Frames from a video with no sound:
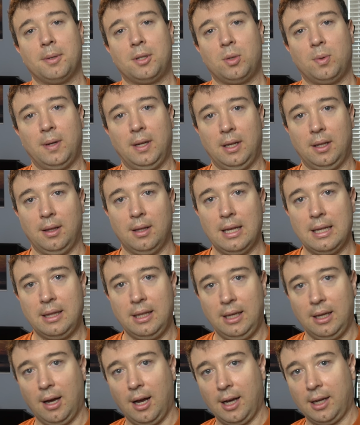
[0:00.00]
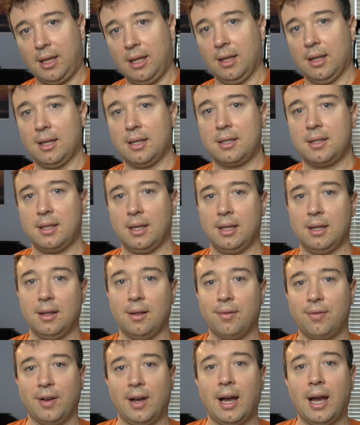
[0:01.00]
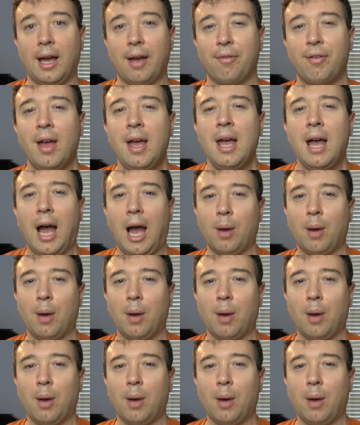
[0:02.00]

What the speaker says: between the Oculus and the Vive,